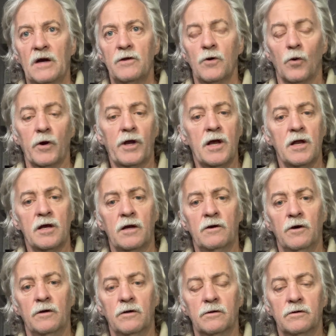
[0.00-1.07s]
organic
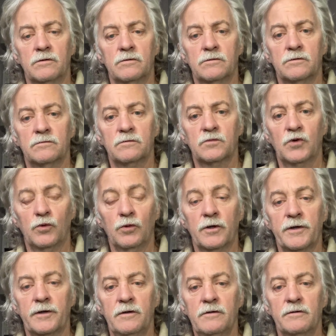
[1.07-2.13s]

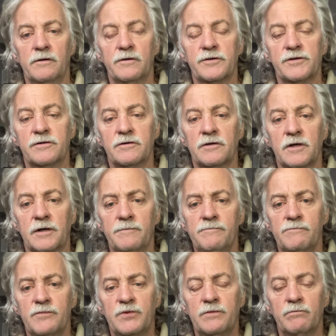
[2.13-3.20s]
cooling, it's
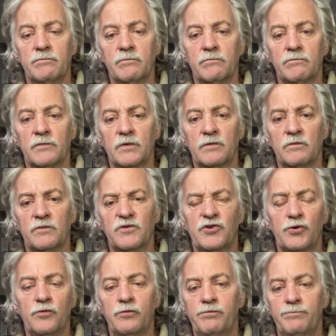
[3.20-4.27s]

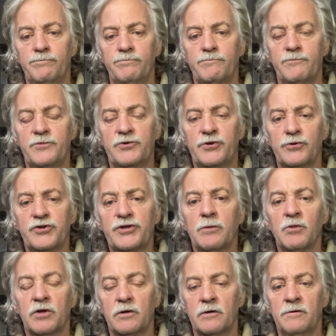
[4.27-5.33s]
two, two
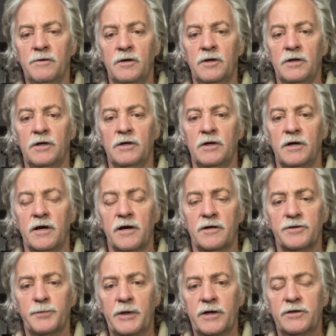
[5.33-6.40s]
similar
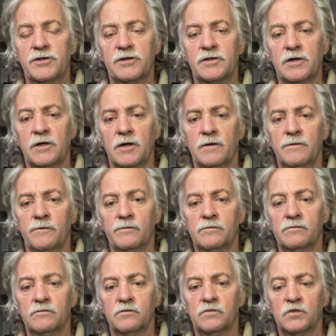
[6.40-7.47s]
aspects.
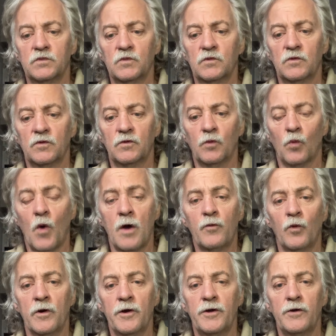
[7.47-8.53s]
The one
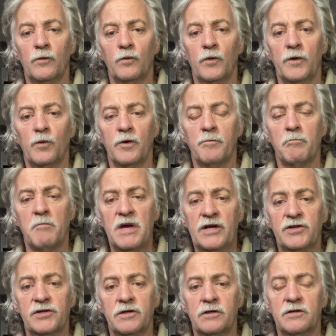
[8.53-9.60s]
where we would
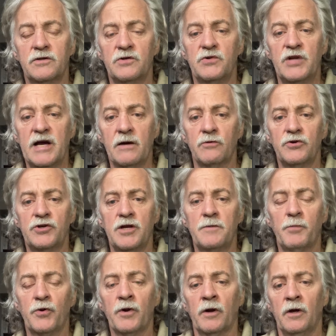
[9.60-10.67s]
mix it down
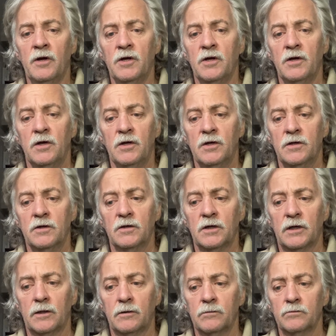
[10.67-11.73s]
deeper.
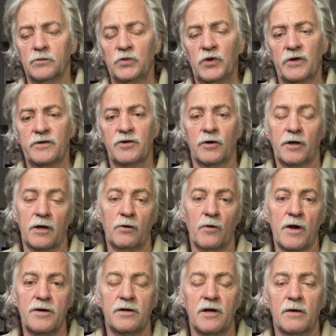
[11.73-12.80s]
I'm not talking
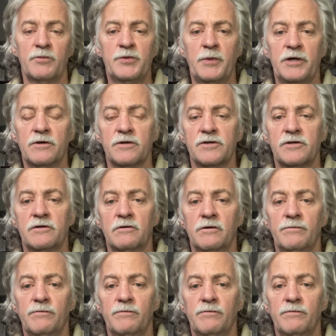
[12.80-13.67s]
great depths because